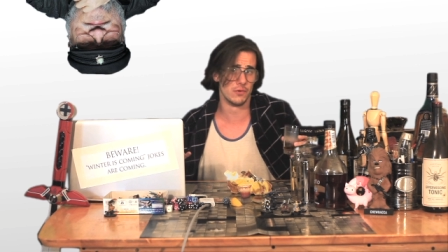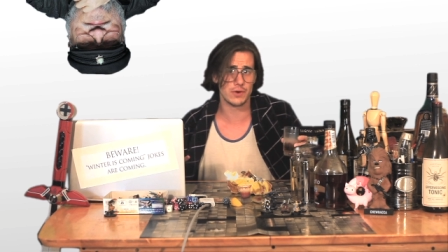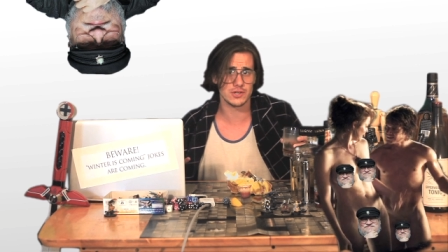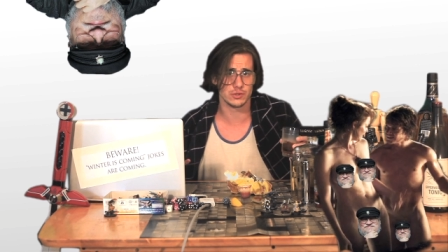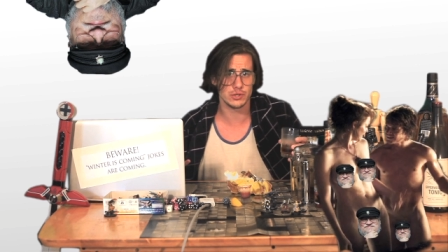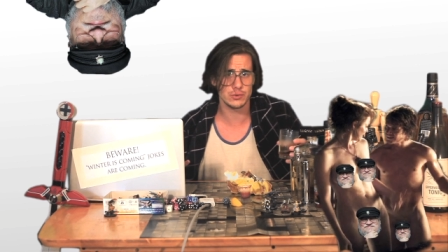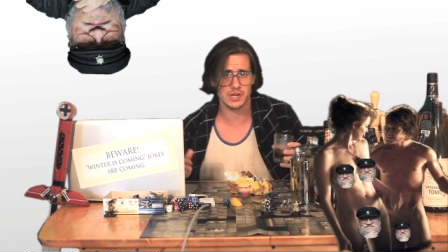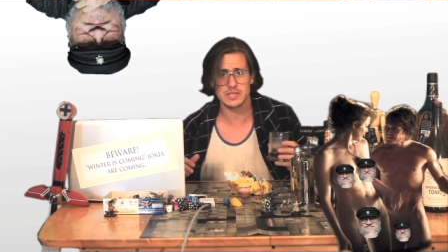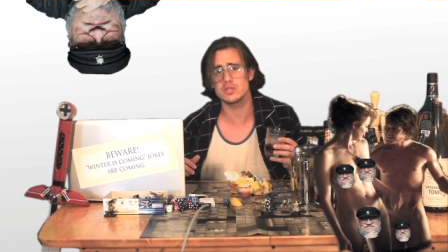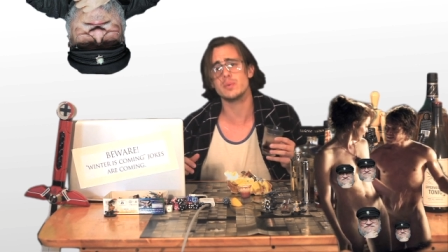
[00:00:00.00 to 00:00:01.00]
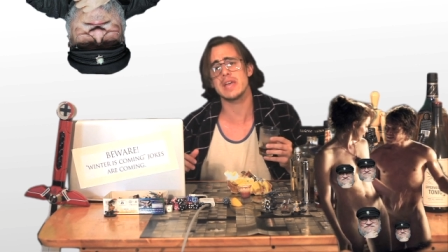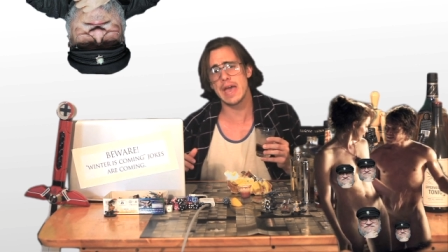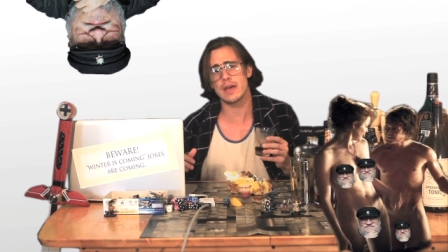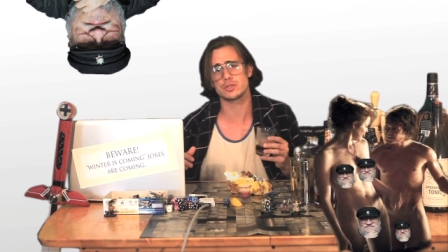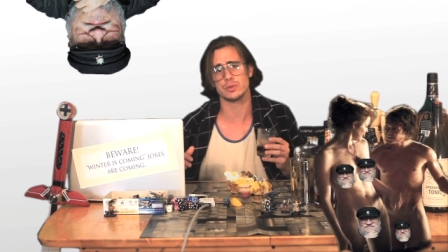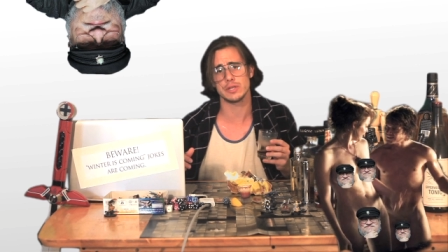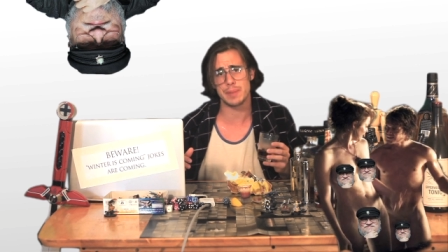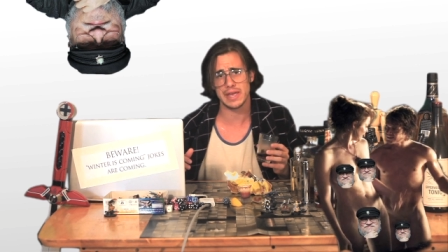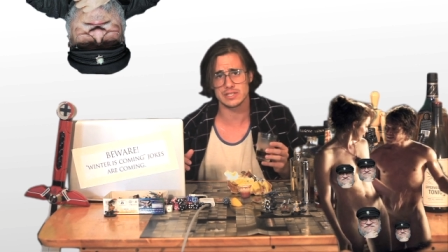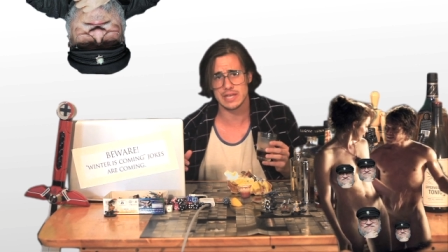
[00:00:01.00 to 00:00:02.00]
frontal nudity so we actually
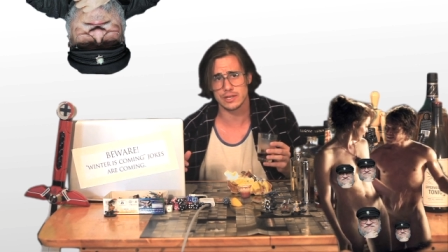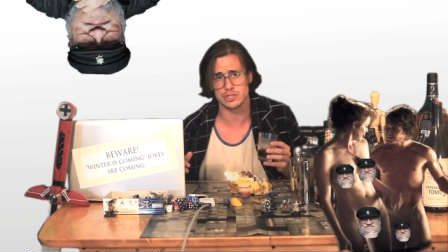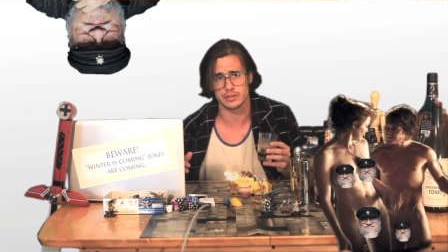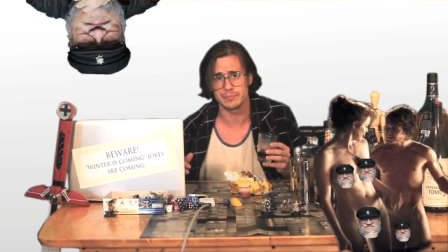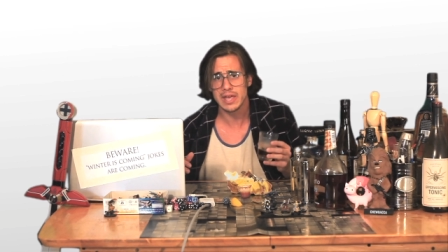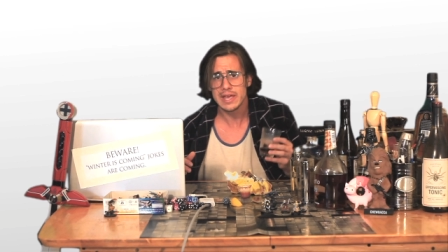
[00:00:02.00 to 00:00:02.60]
pay attention.